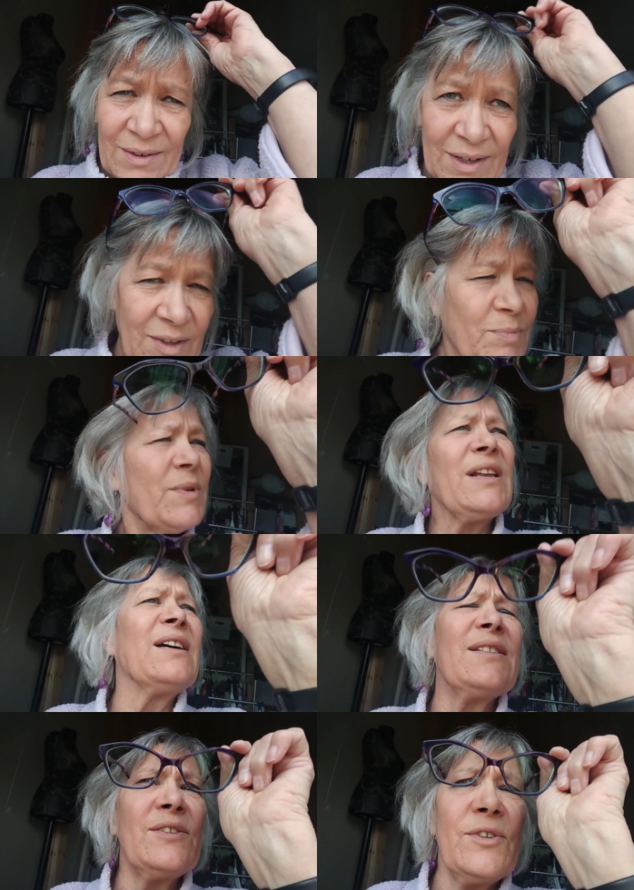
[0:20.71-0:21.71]
I'm going to put my
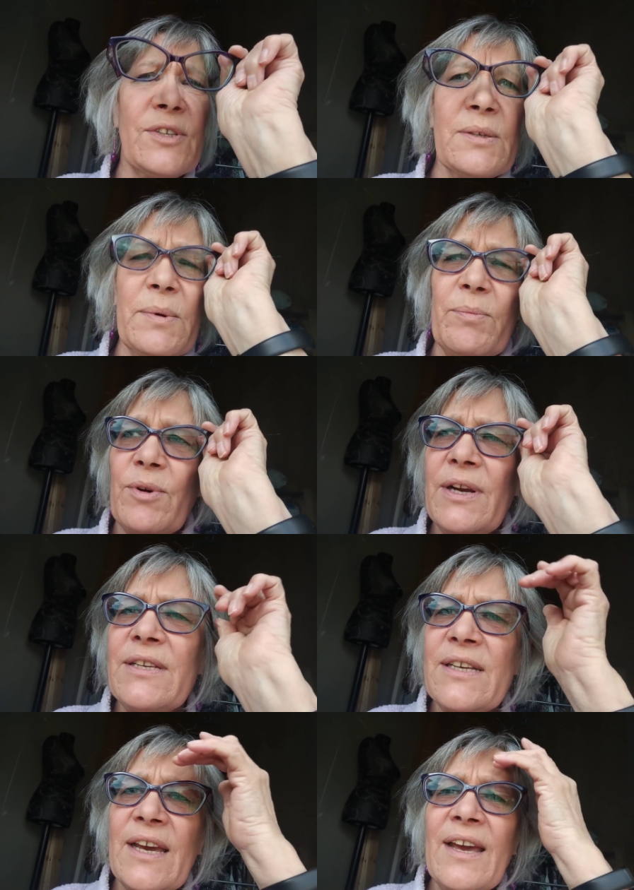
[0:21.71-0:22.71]
glasses on, it's a bit
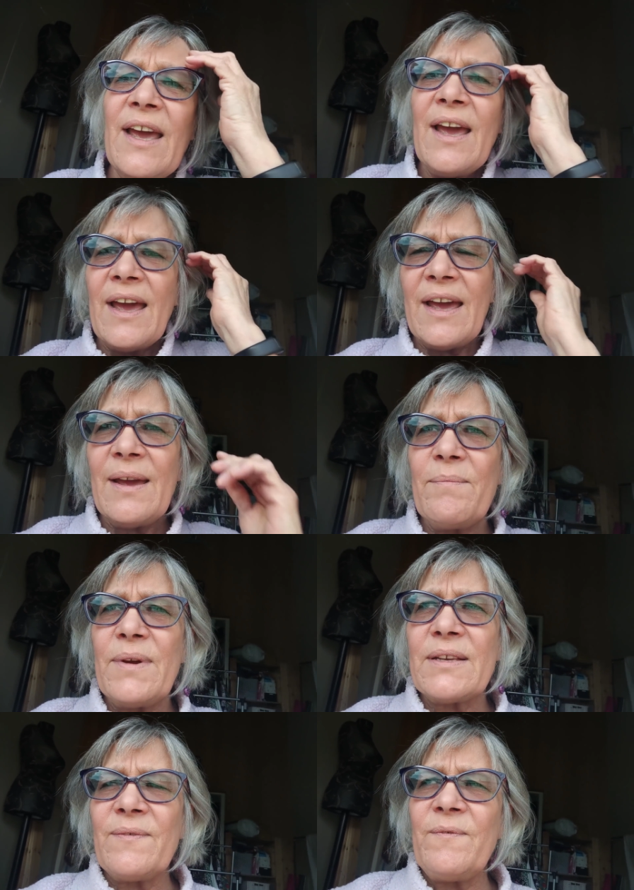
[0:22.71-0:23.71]
bright here.
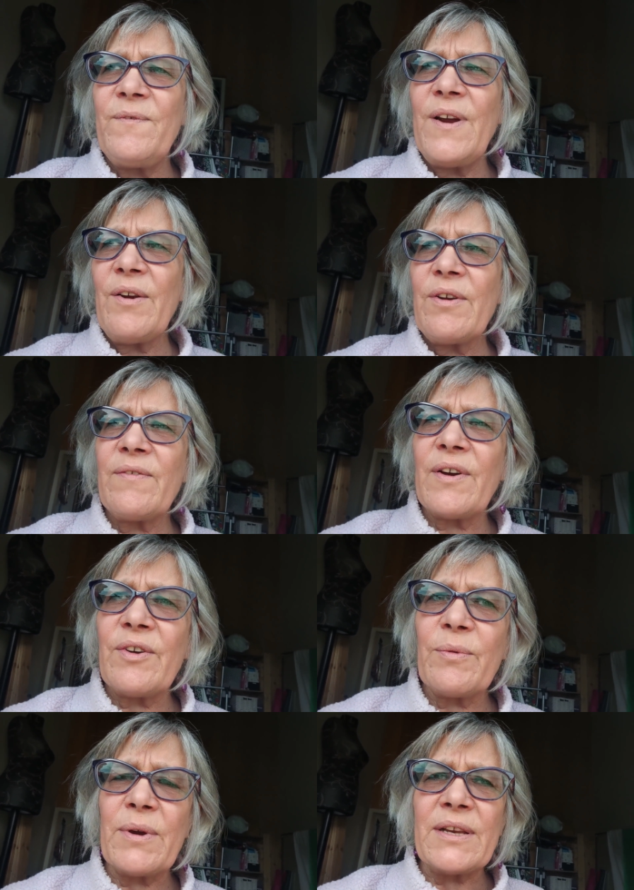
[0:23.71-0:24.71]
It's very,
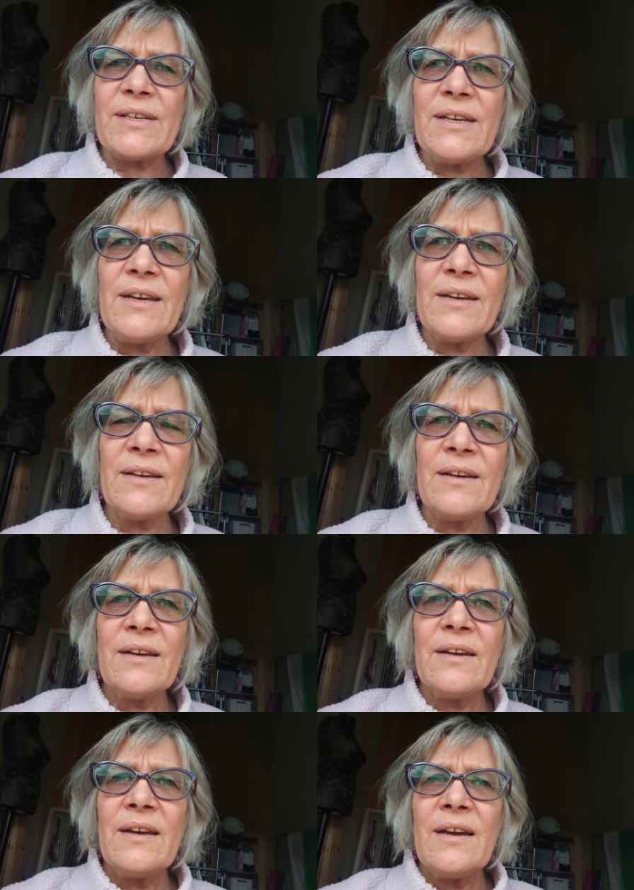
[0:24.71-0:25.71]
very windy,
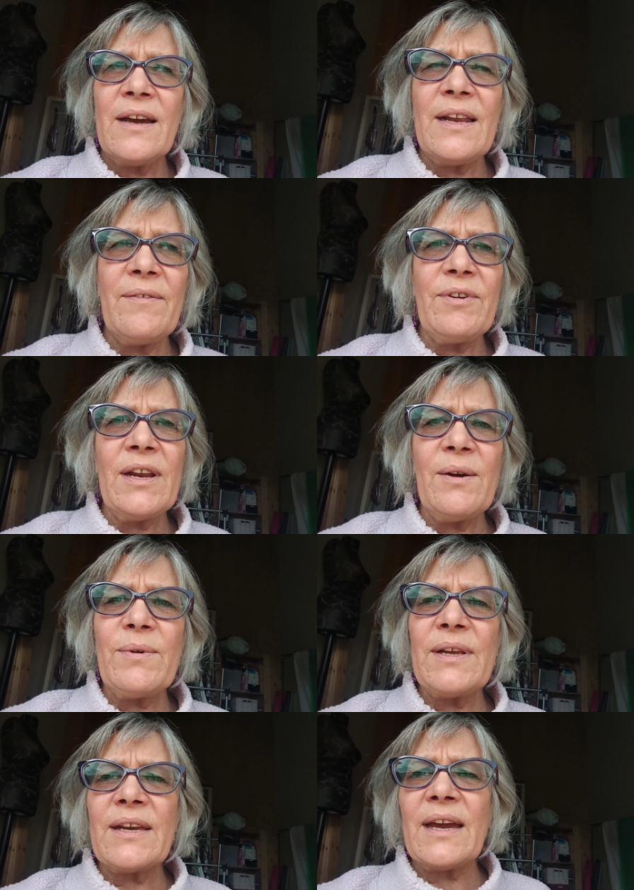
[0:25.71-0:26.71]
and every now
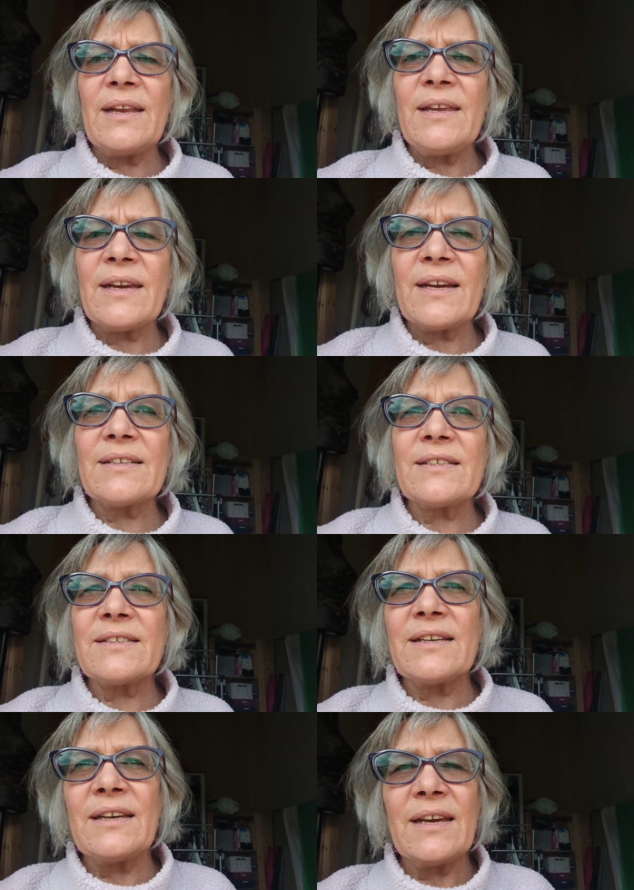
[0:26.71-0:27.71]
and again you get to
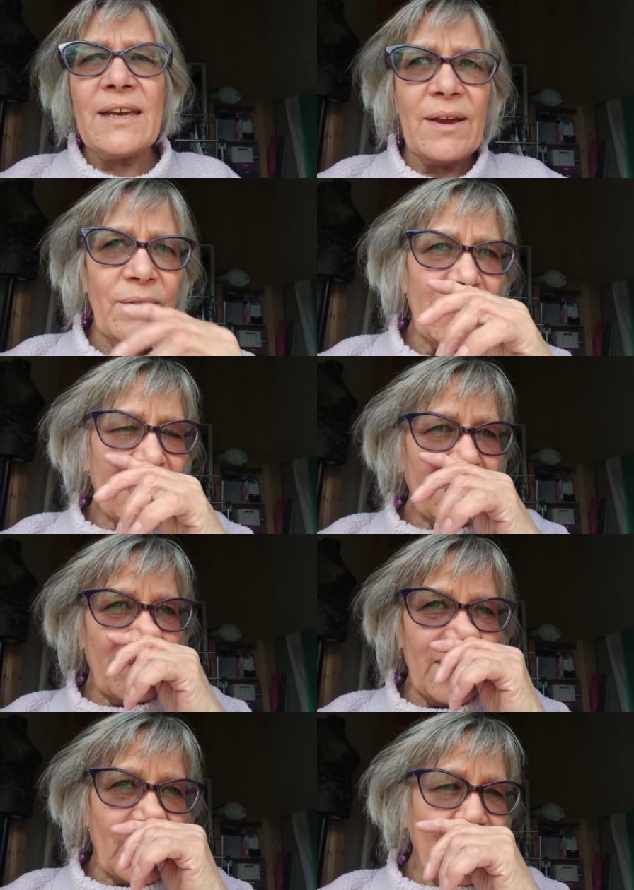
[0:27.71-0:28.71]
hear
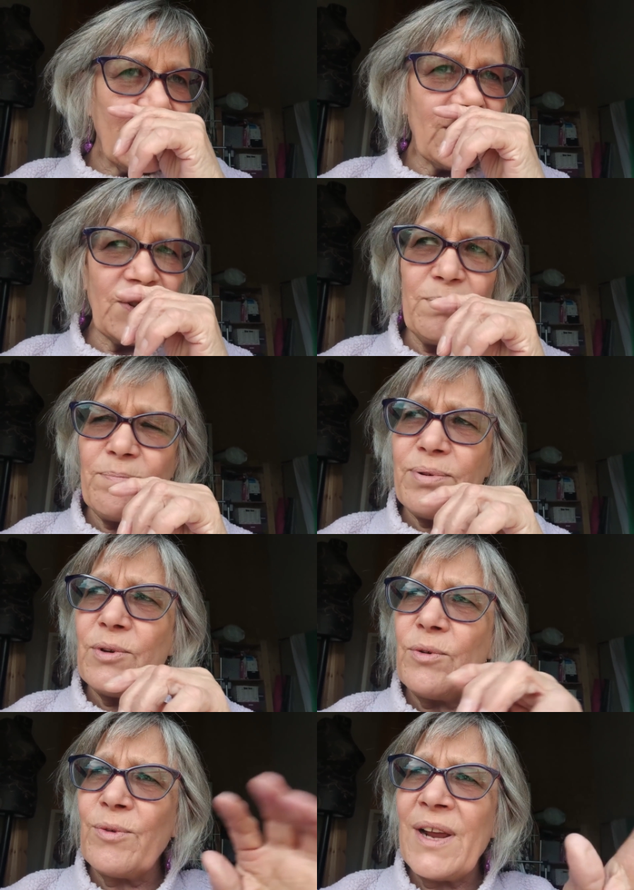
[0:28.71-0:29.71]
the gusts
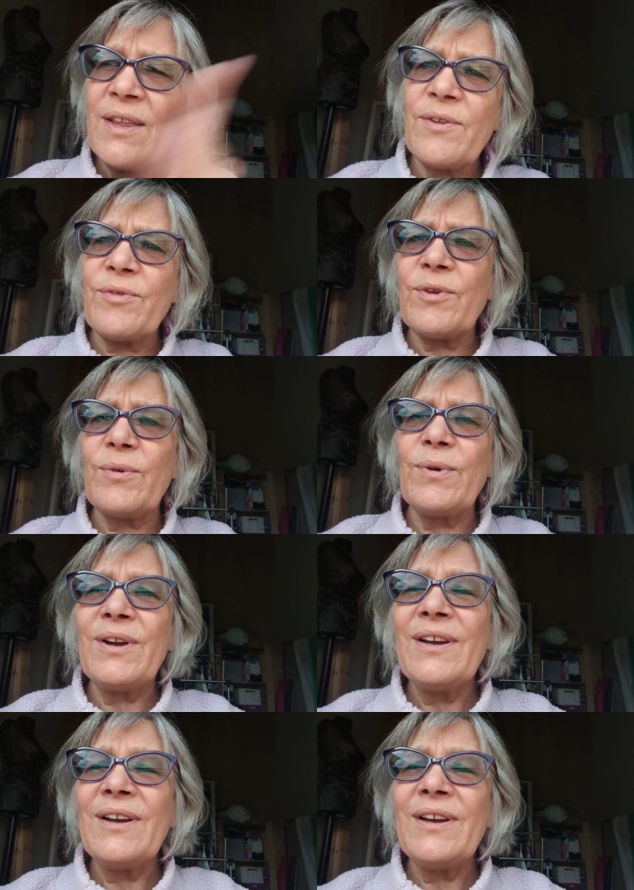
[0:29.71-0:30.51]
blow right through.